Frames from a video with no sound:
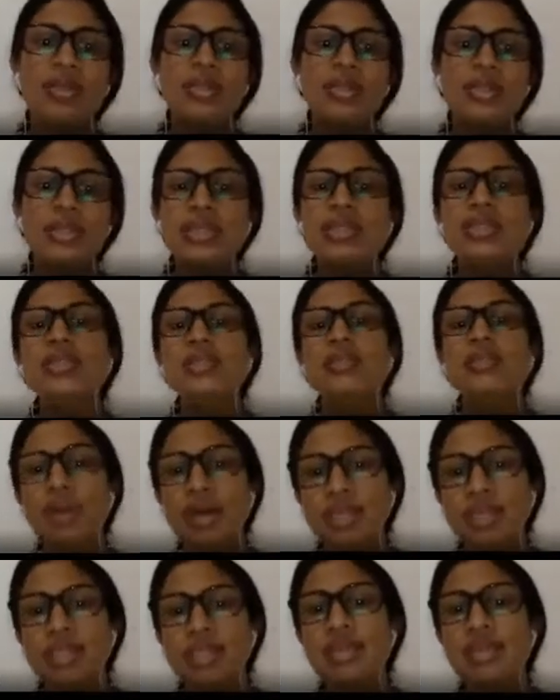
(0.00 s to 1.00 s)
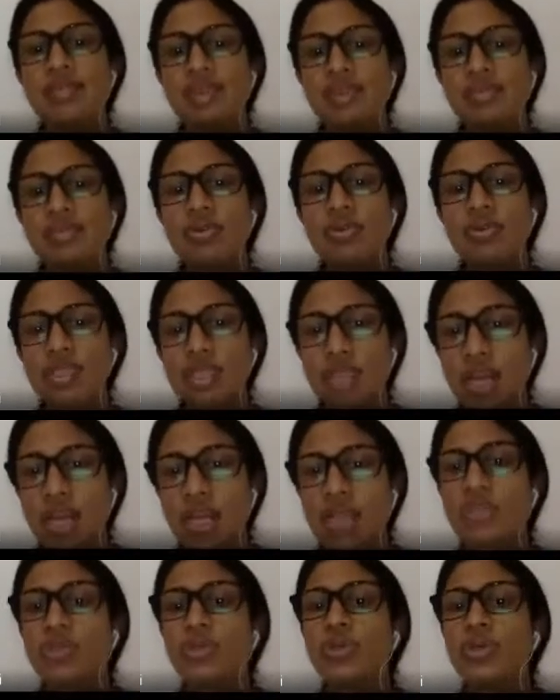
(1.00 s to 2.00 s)
Since the price level was
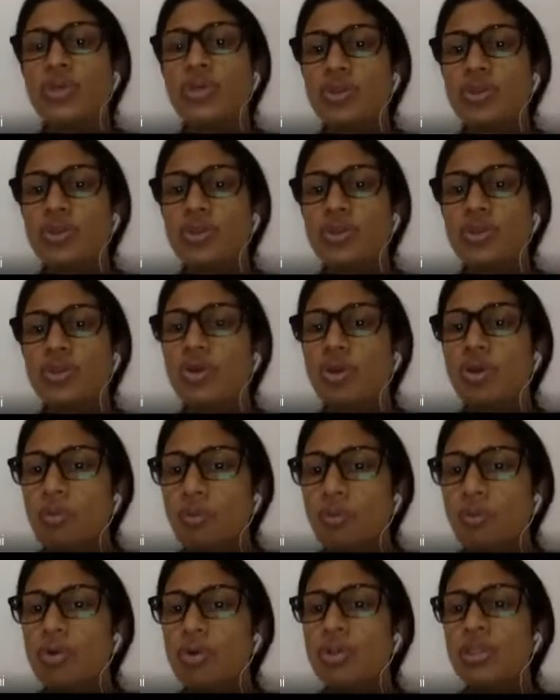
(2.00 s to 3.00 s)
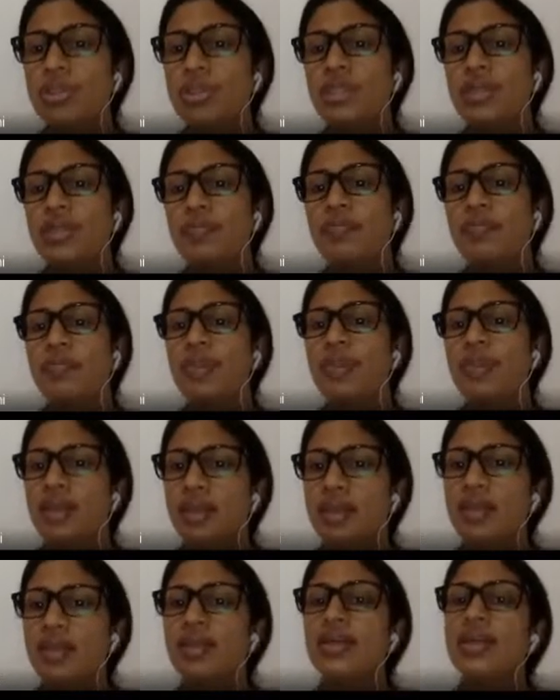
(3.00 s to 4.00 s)
tied to a non-commodity,
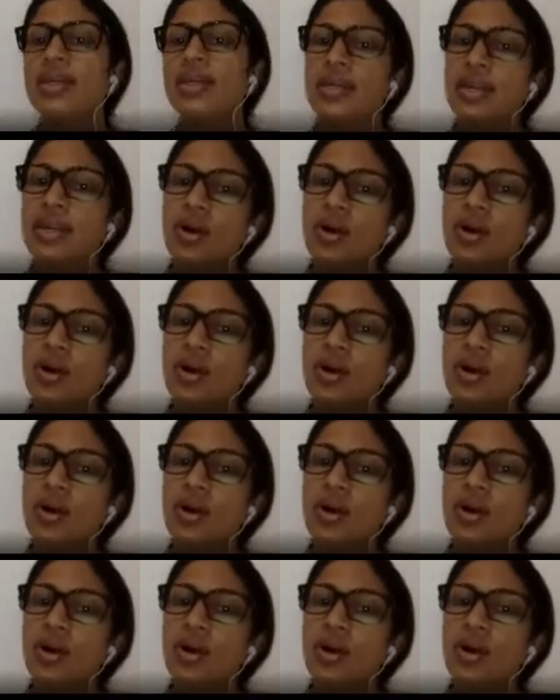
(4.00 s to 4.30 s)
right?